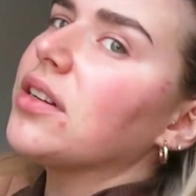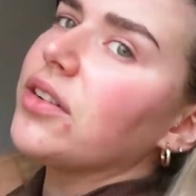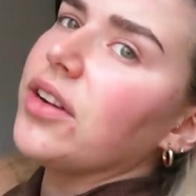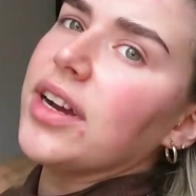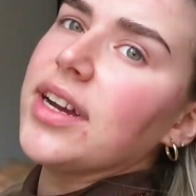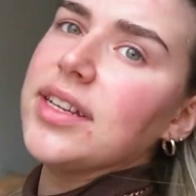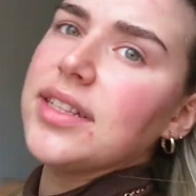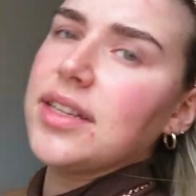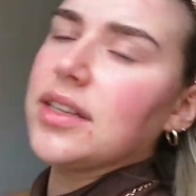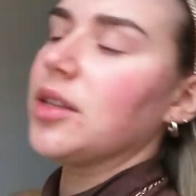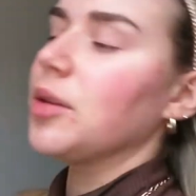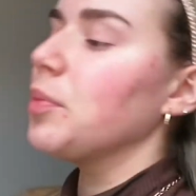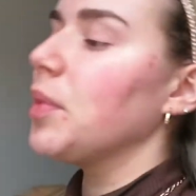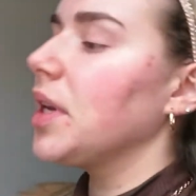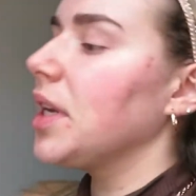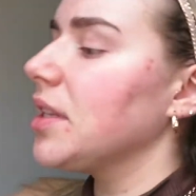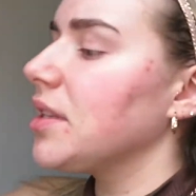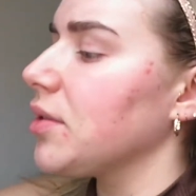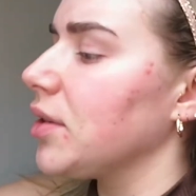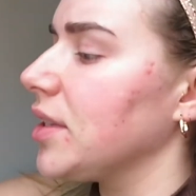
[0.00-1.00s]
crazy at the
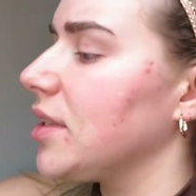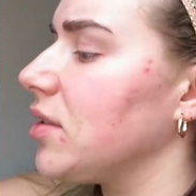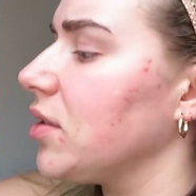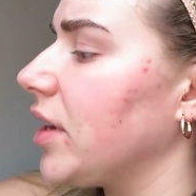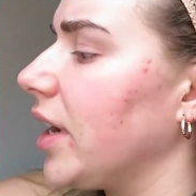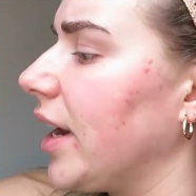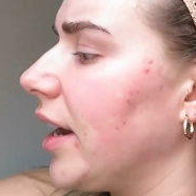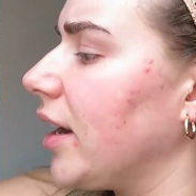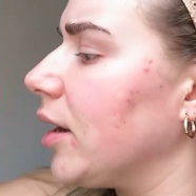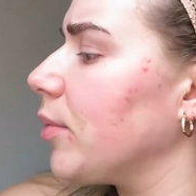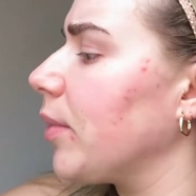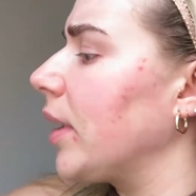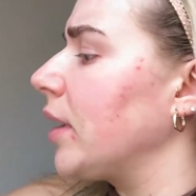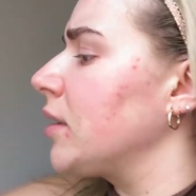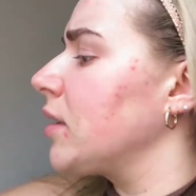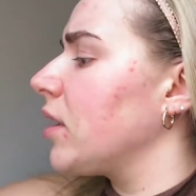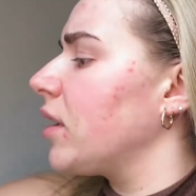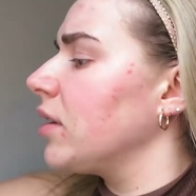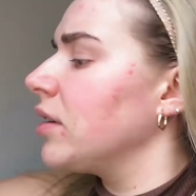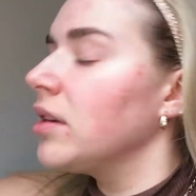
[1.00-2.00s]
minute, so I stuck a
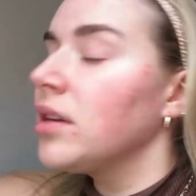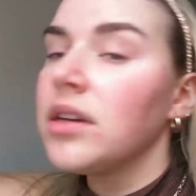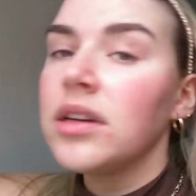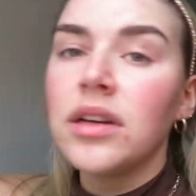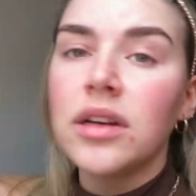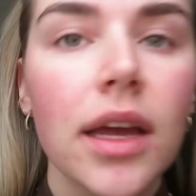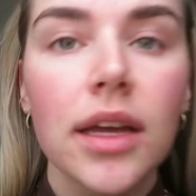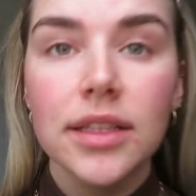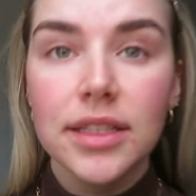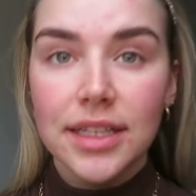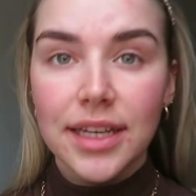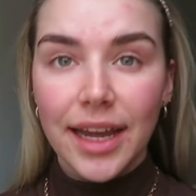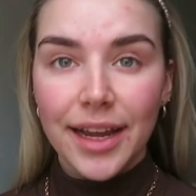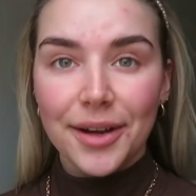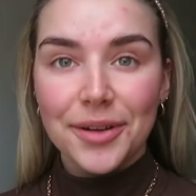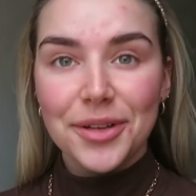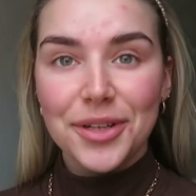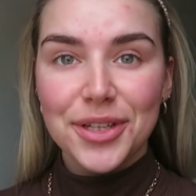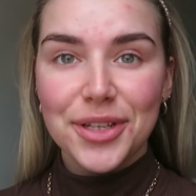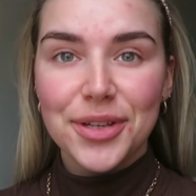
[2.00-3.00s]
hairband on. Today
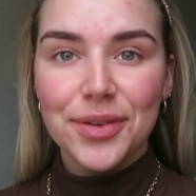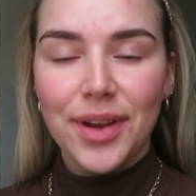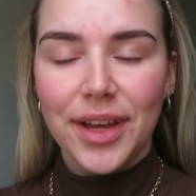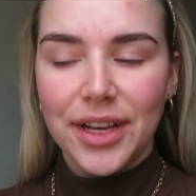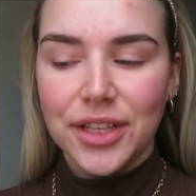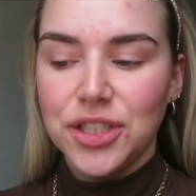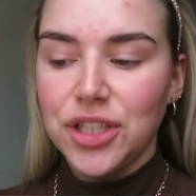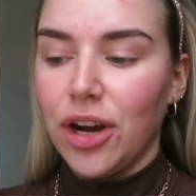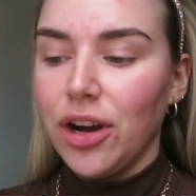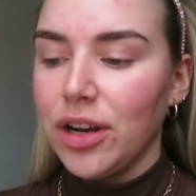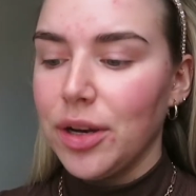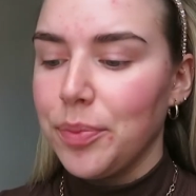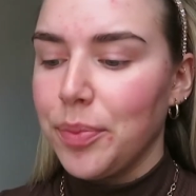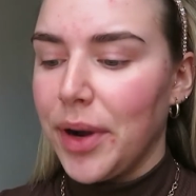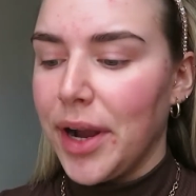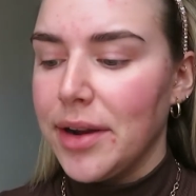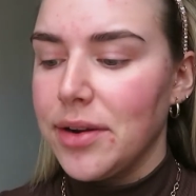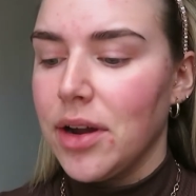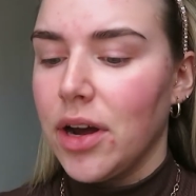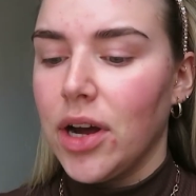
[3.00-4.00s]
I'm going to do like a chocolate
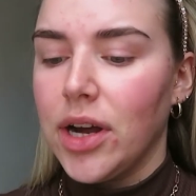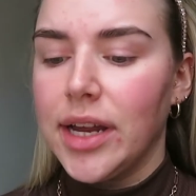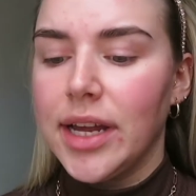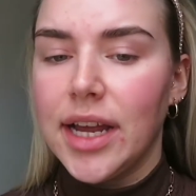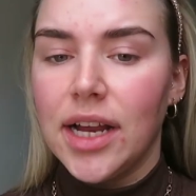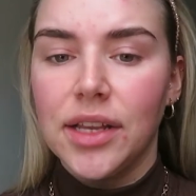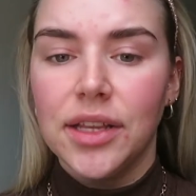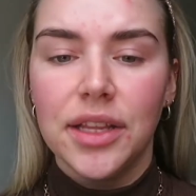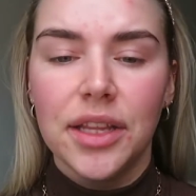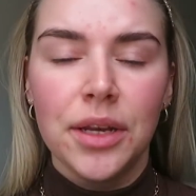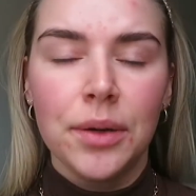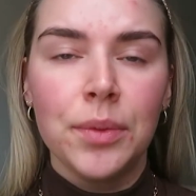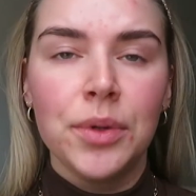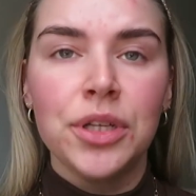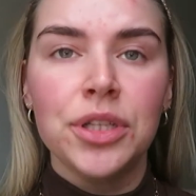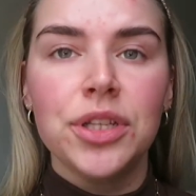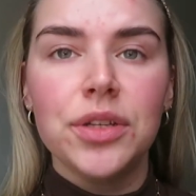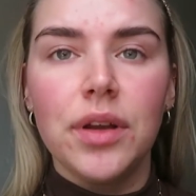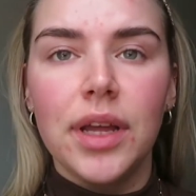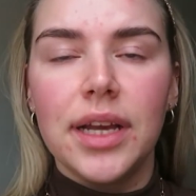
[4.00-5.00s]
brown eye, and then I'm
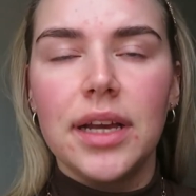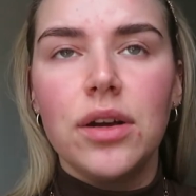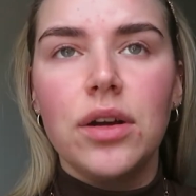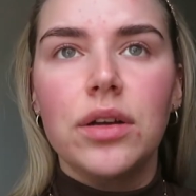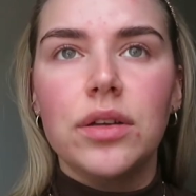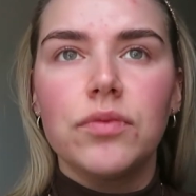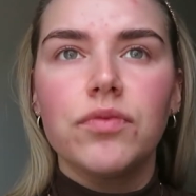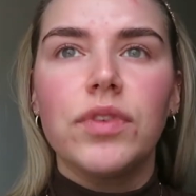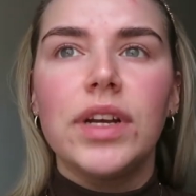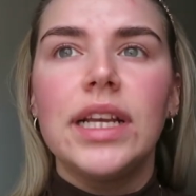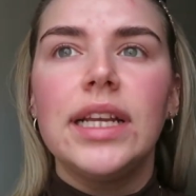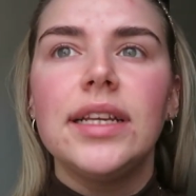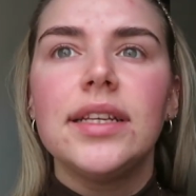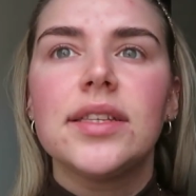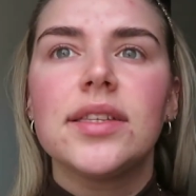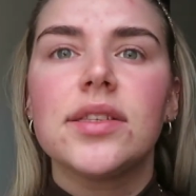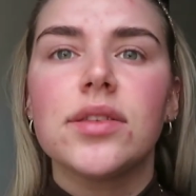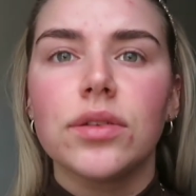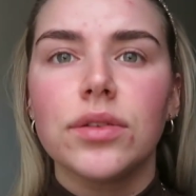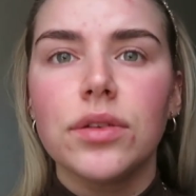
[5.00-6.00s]
going to do like a really
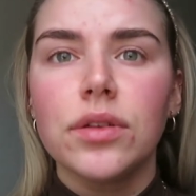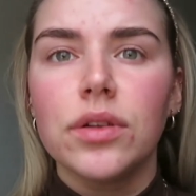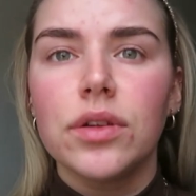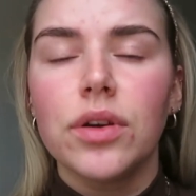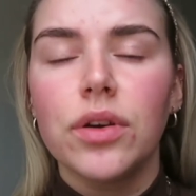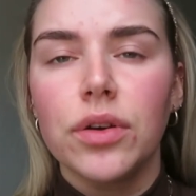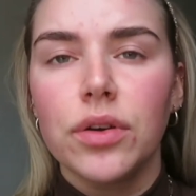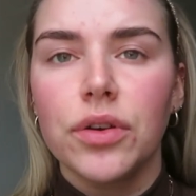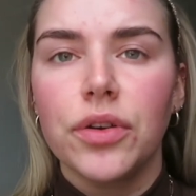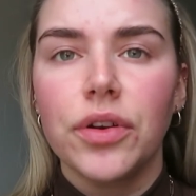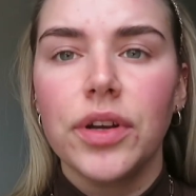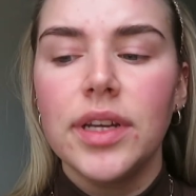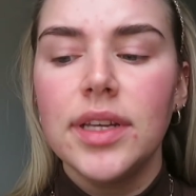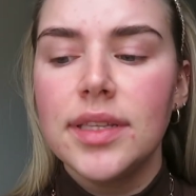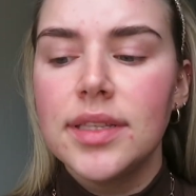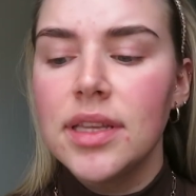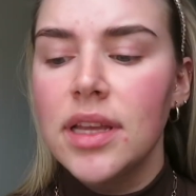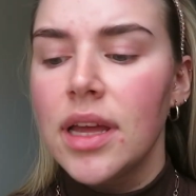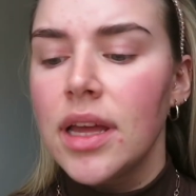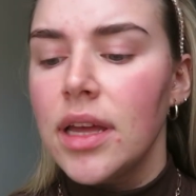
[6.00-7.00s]
subtle cut
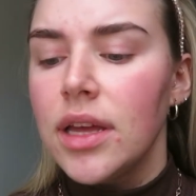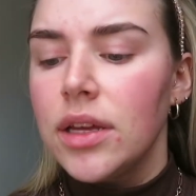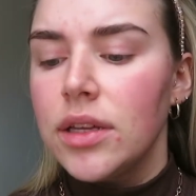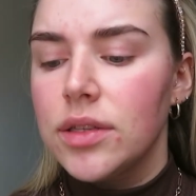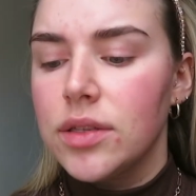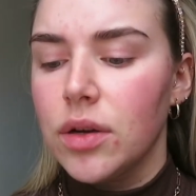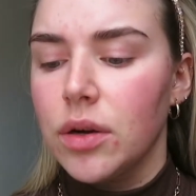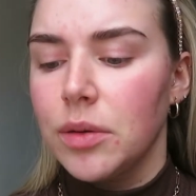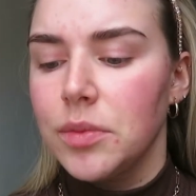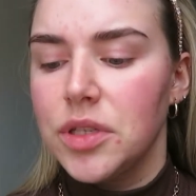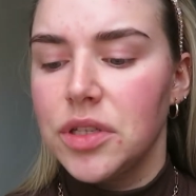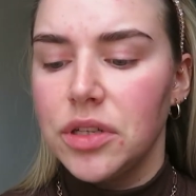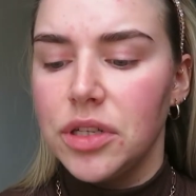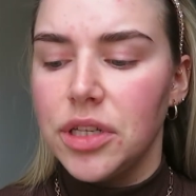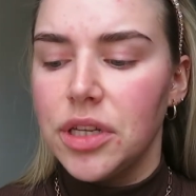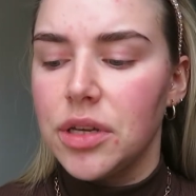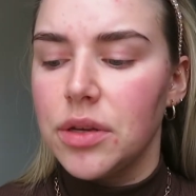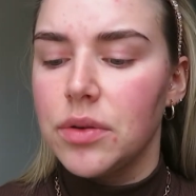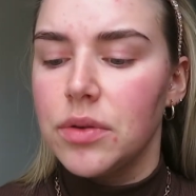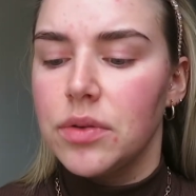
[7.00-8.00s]
crease. So I'm just
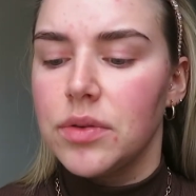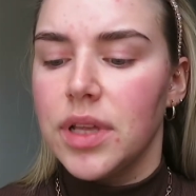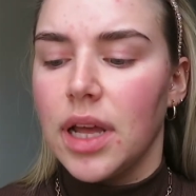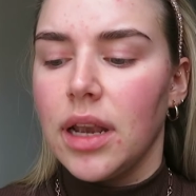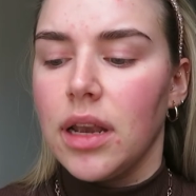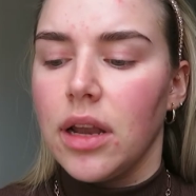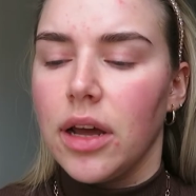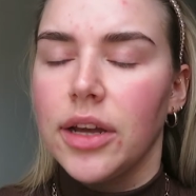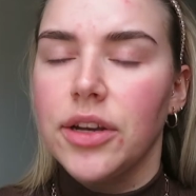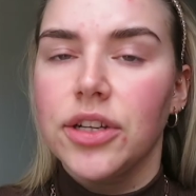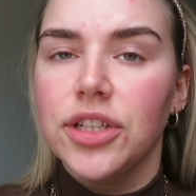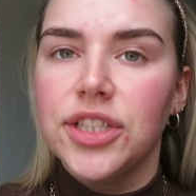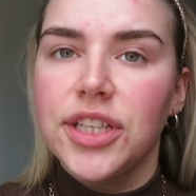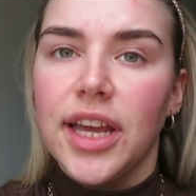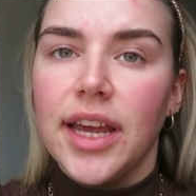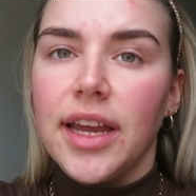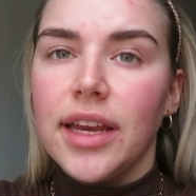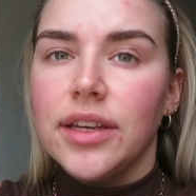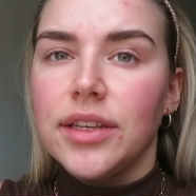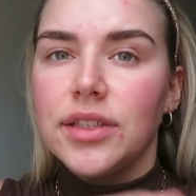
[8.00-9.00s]
going to use a lighter
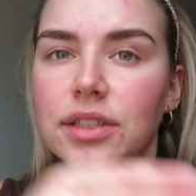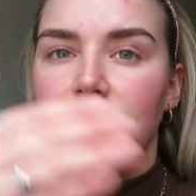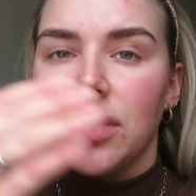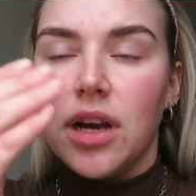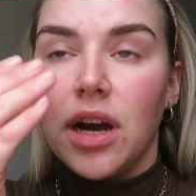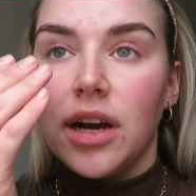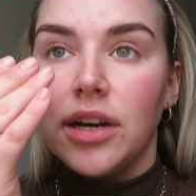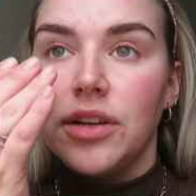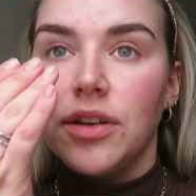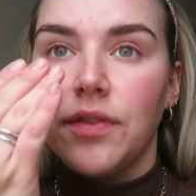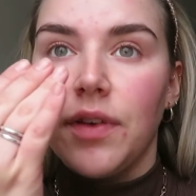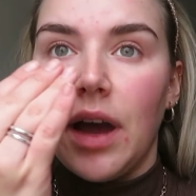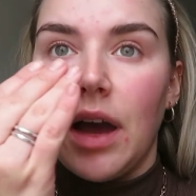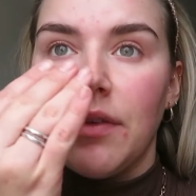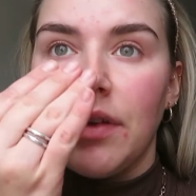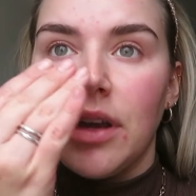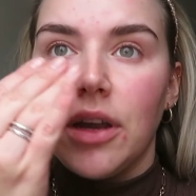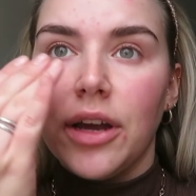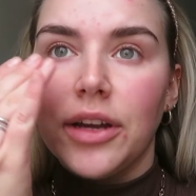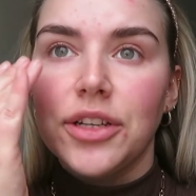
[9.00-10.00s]
shade to kind of
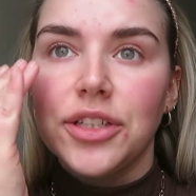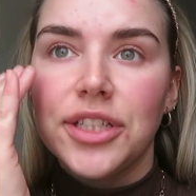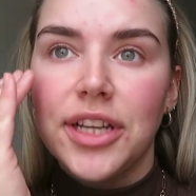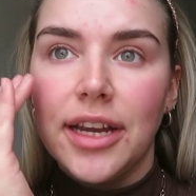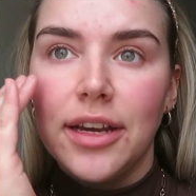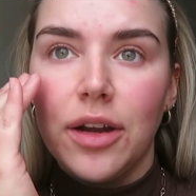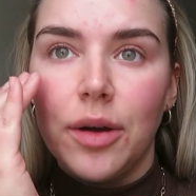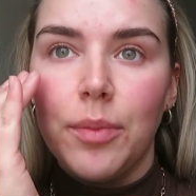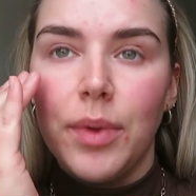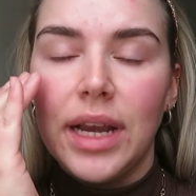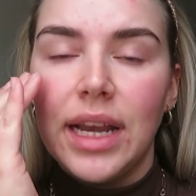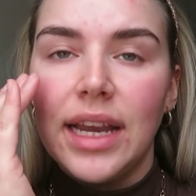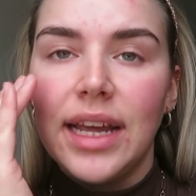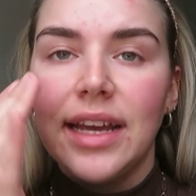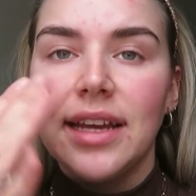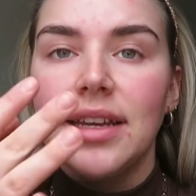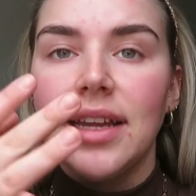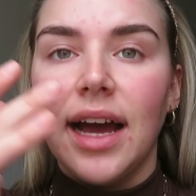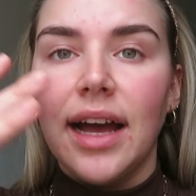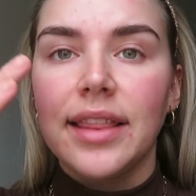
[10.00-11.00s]
have a lighter shade on my
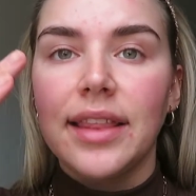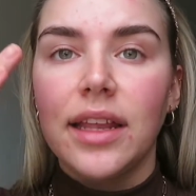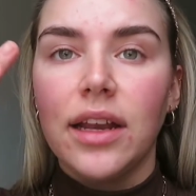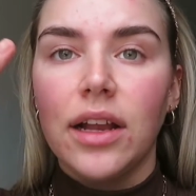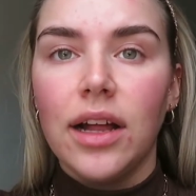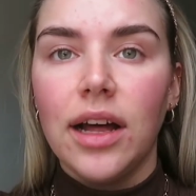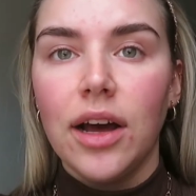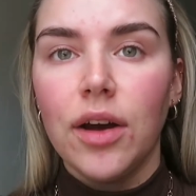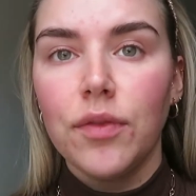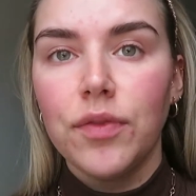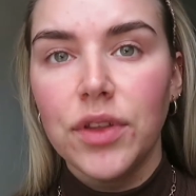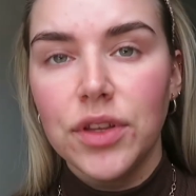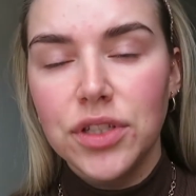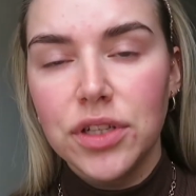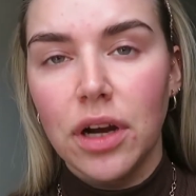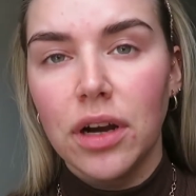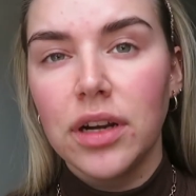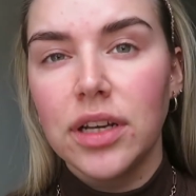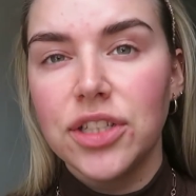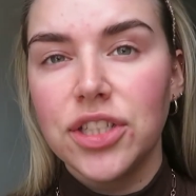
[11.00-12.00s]
lid, and then I'll have the
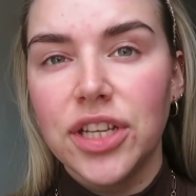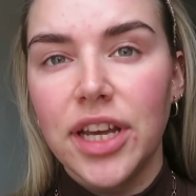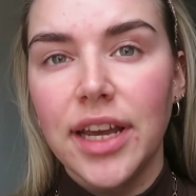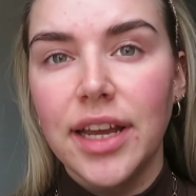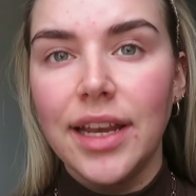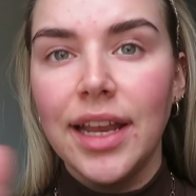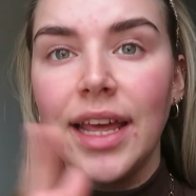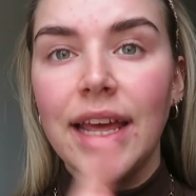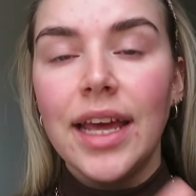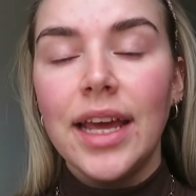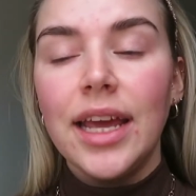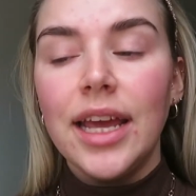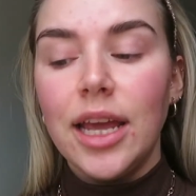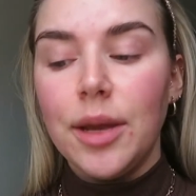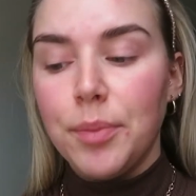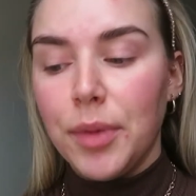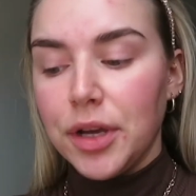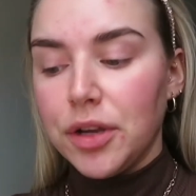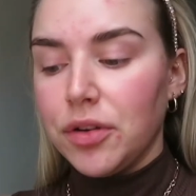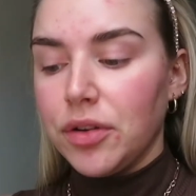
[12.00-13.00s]
chocolate shade
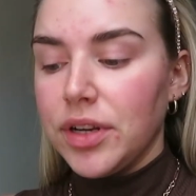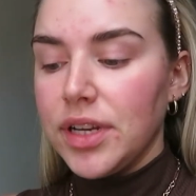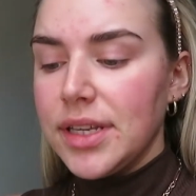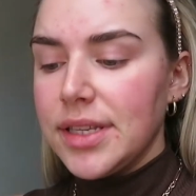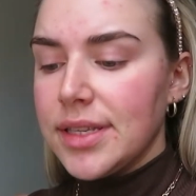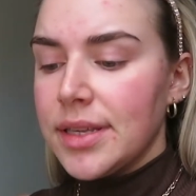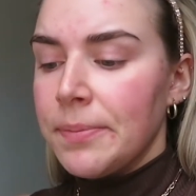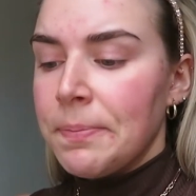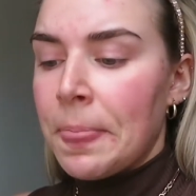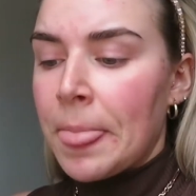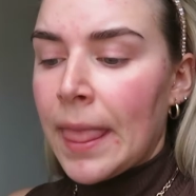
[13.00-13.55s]
in my crease.